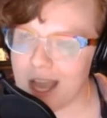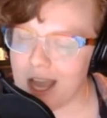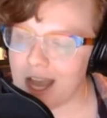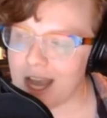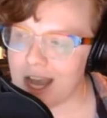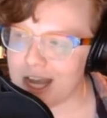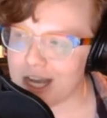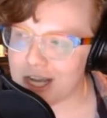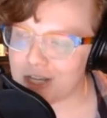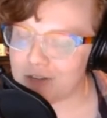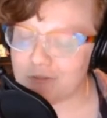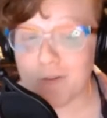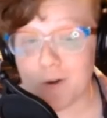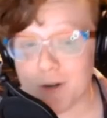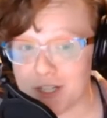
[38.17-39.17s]

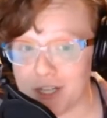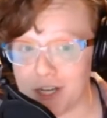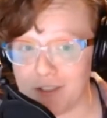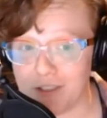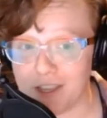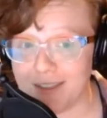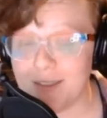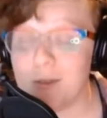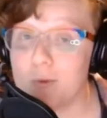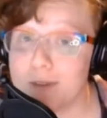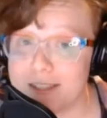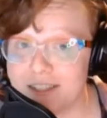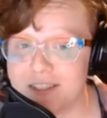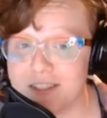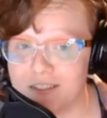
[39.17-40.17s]
Unfortunately, Wizards
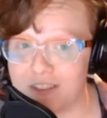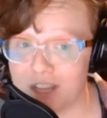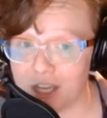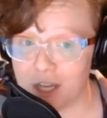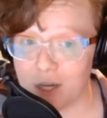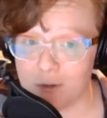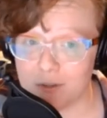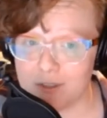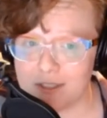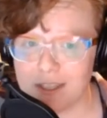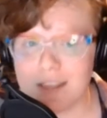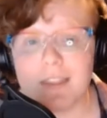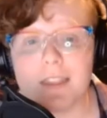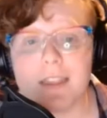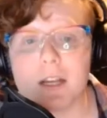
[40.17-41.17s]
of the Coast,
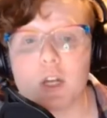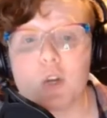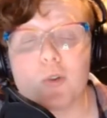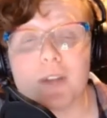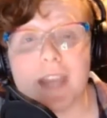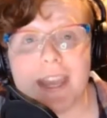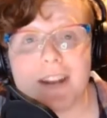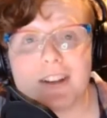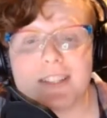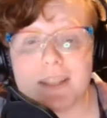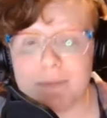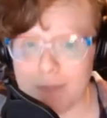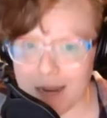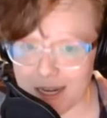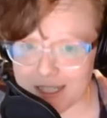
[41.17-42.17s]
the creators and
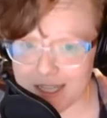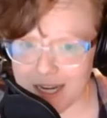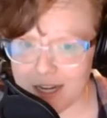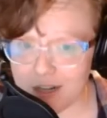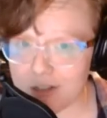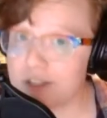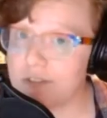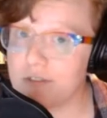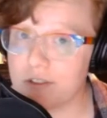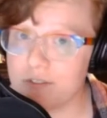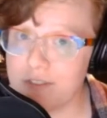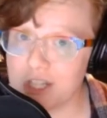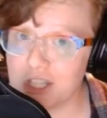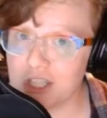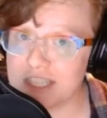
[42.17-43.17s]
maintainers of official
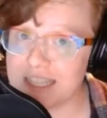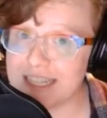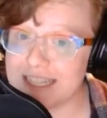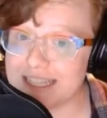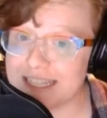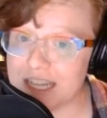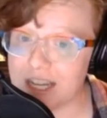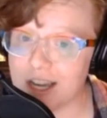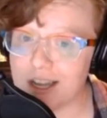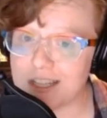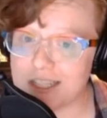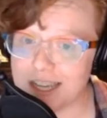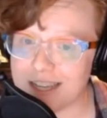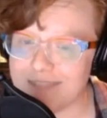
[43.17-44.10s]
D&D content,